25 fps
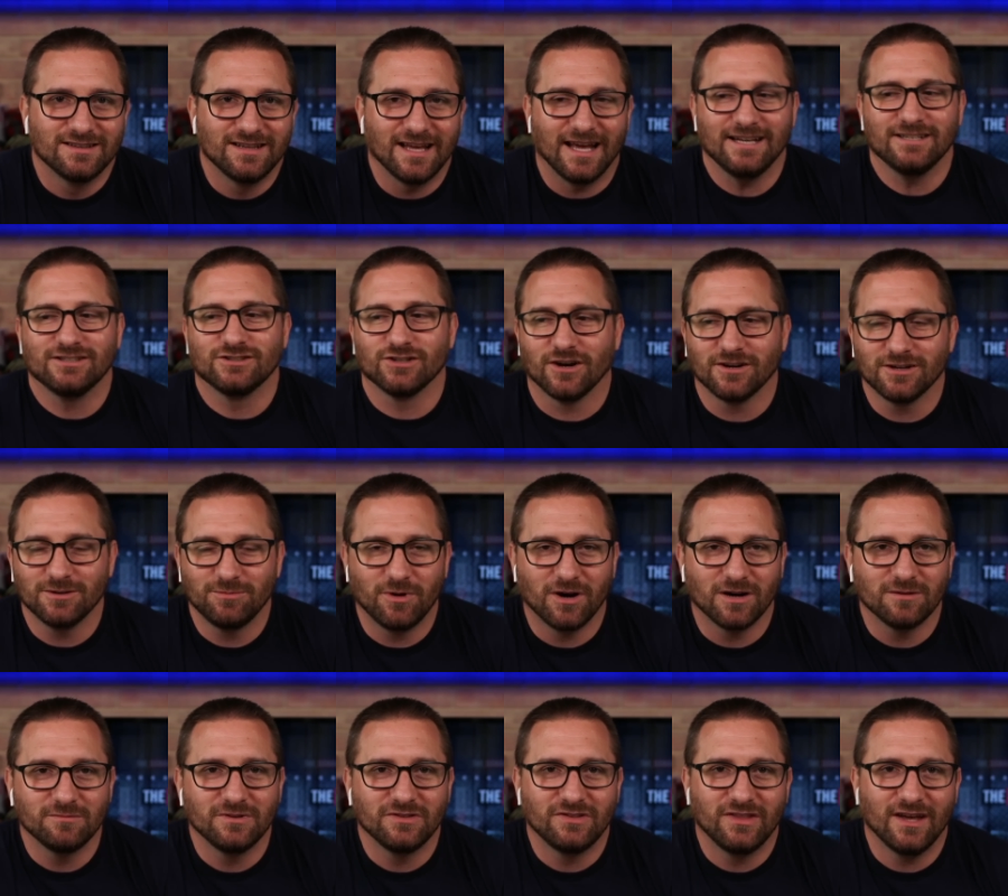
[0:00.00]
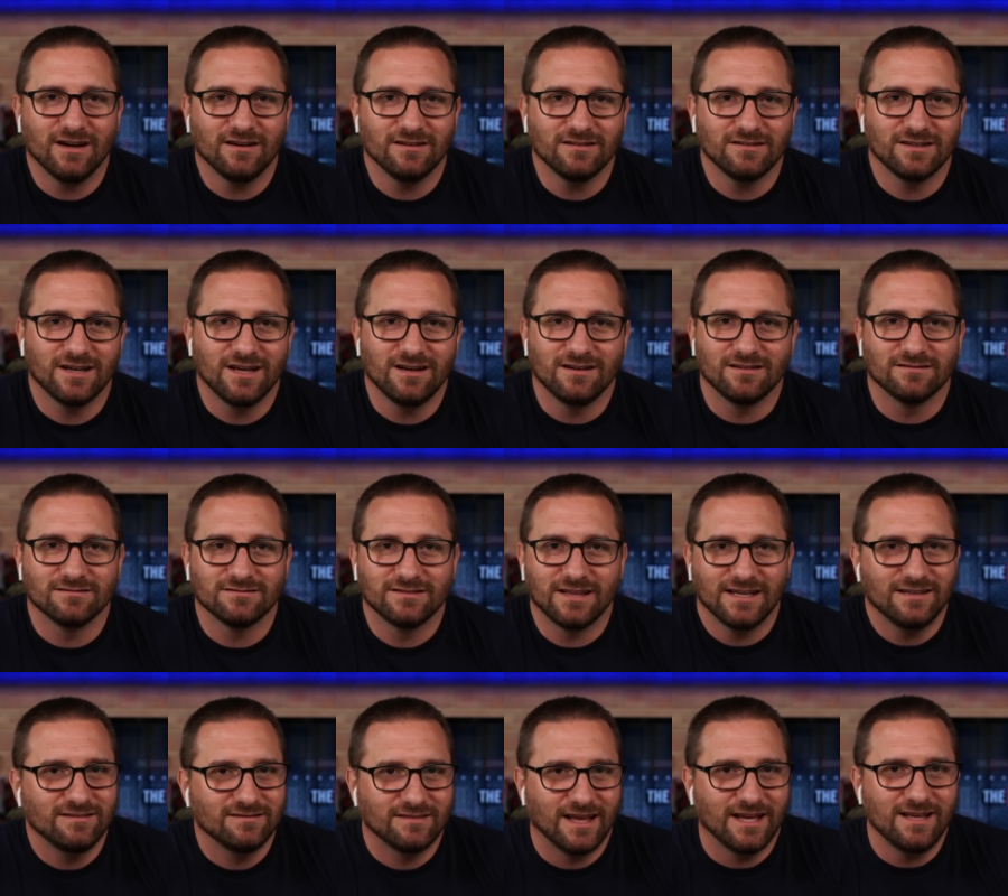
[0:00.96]
The HR department there? No,
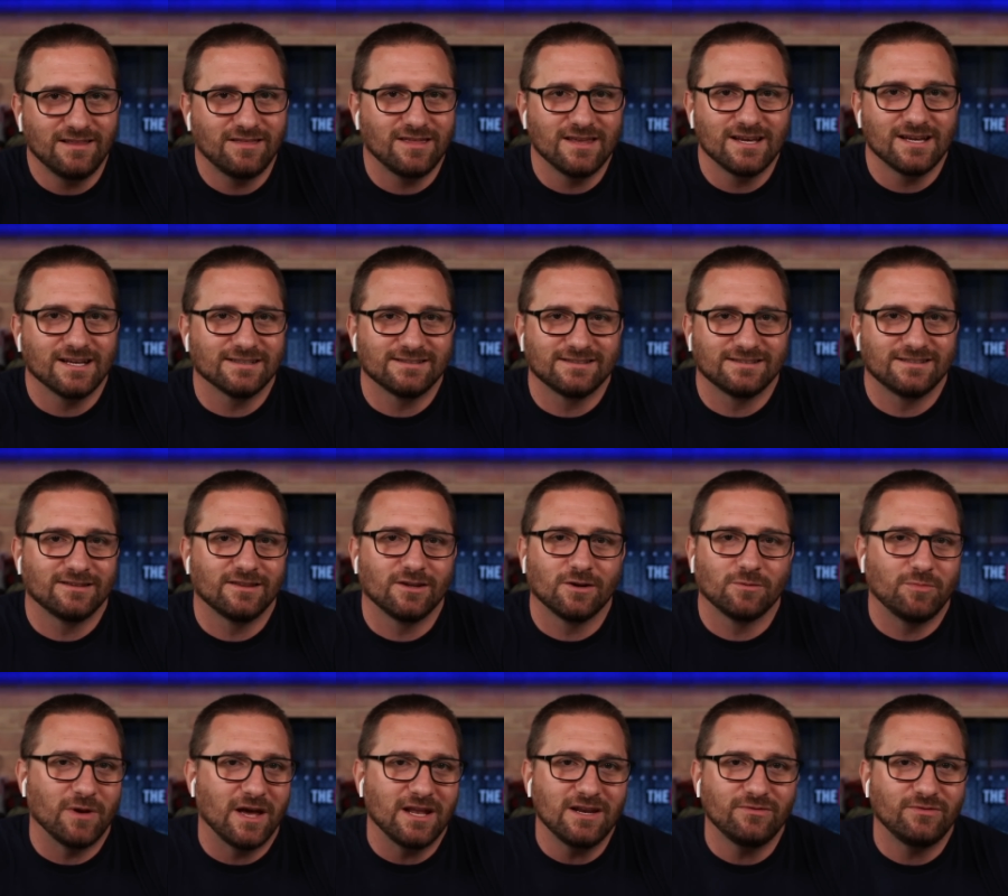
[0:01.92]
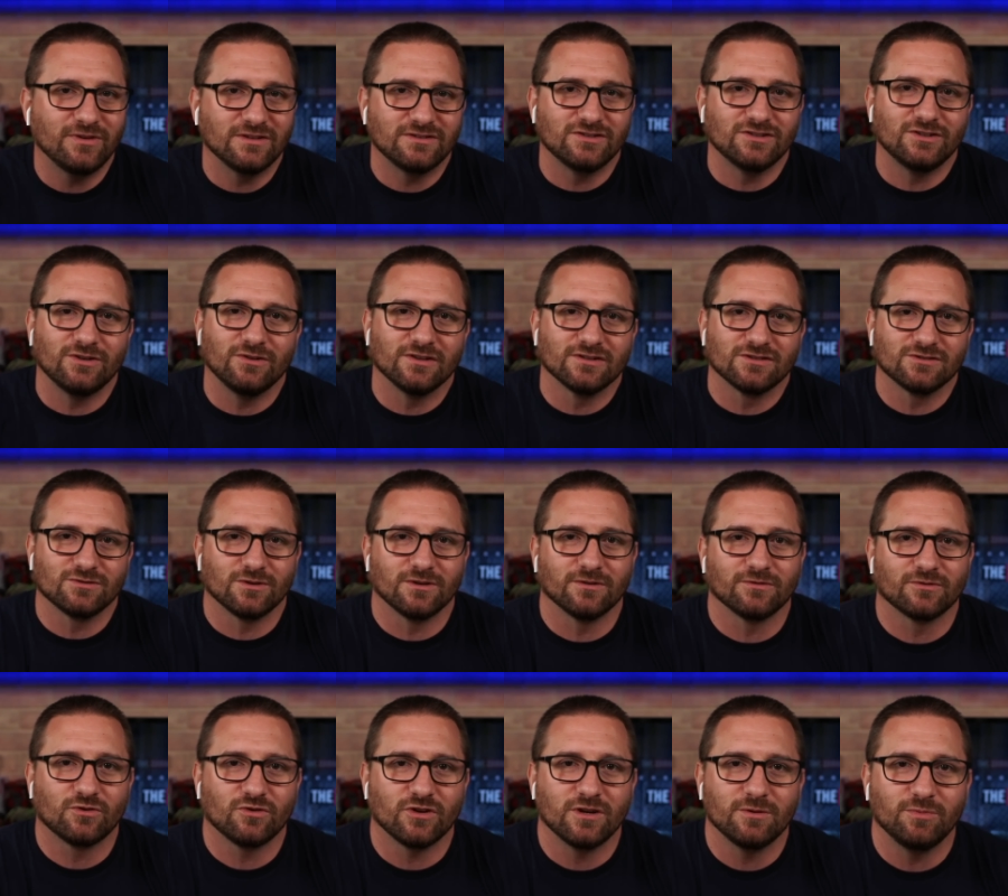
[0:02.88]
they they think it's to their benefit to do this
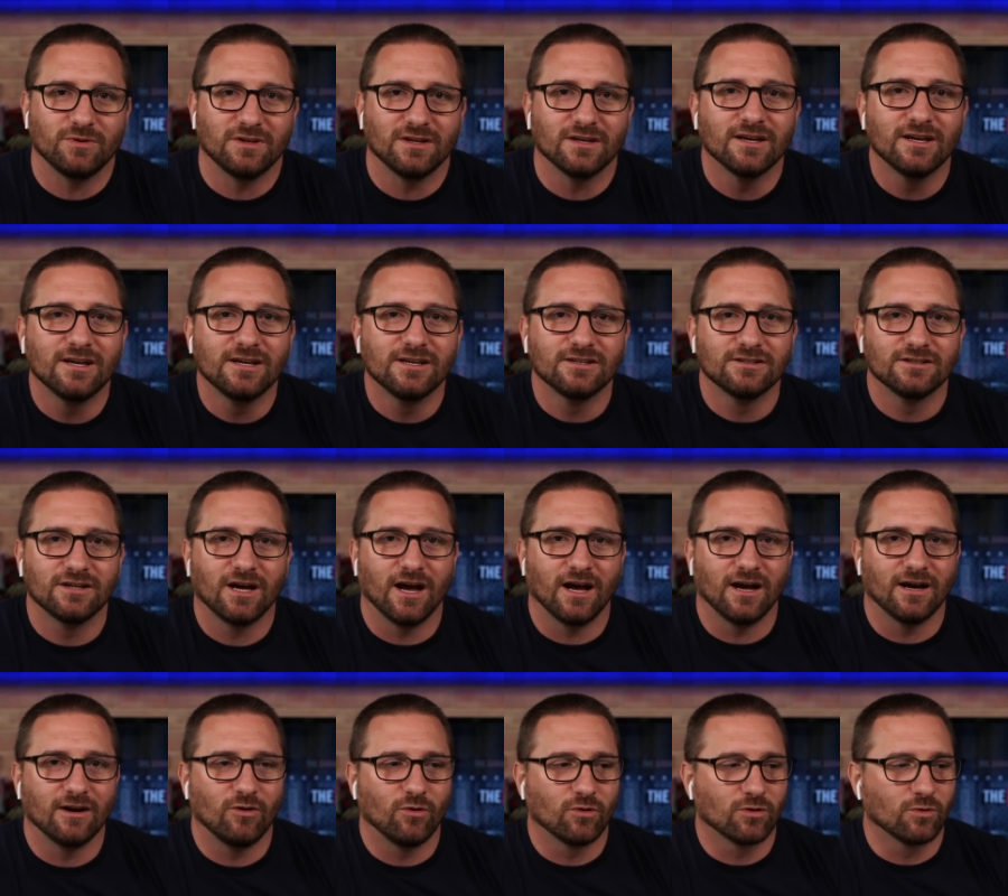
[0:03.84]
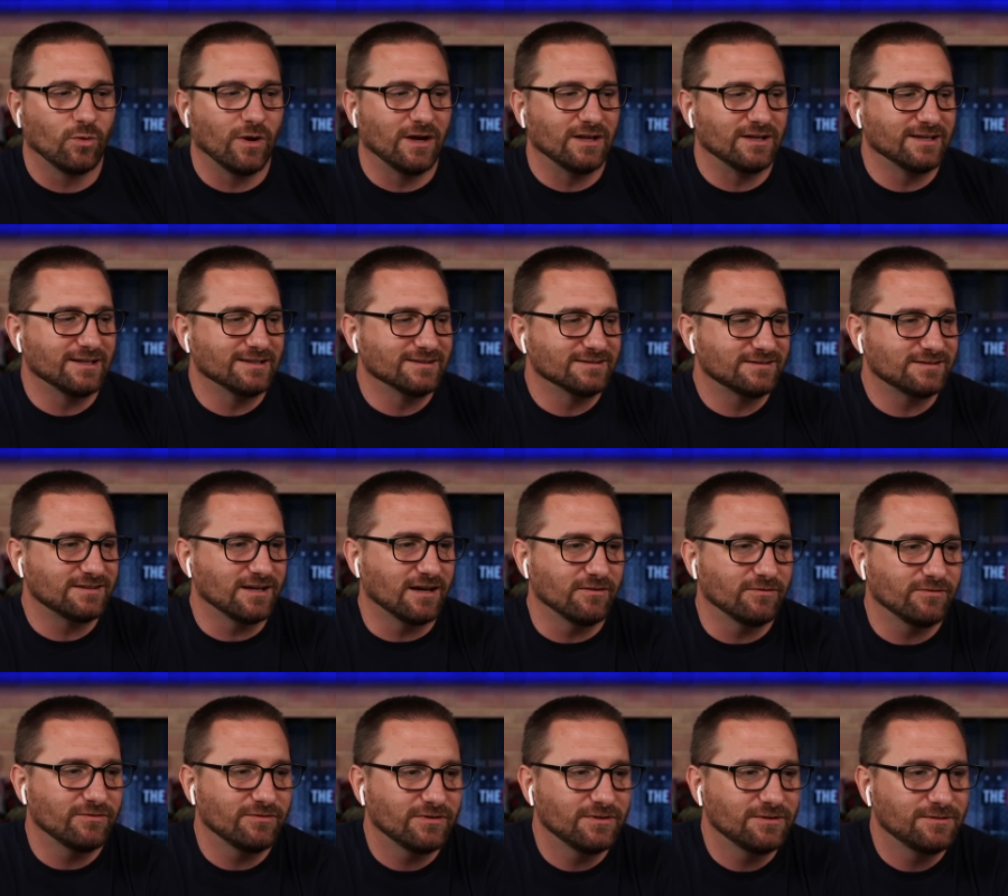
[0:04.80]
sort of creepy uh, Orwellian
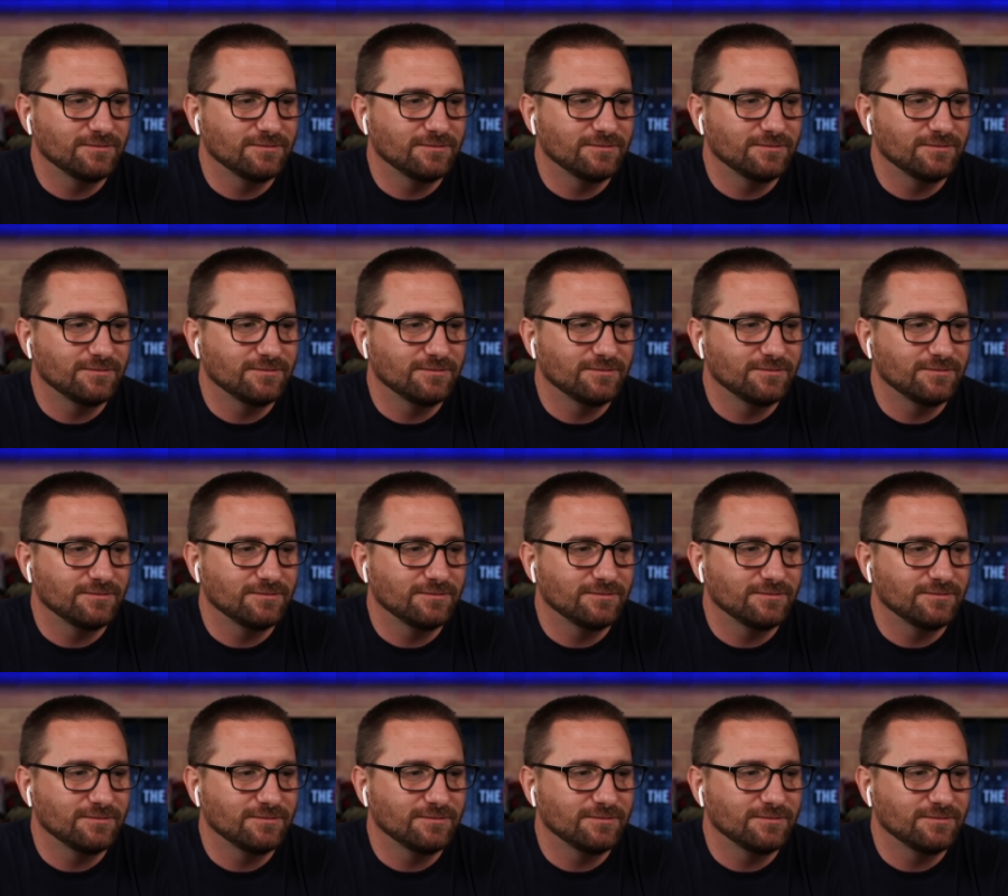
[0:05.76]
stuff.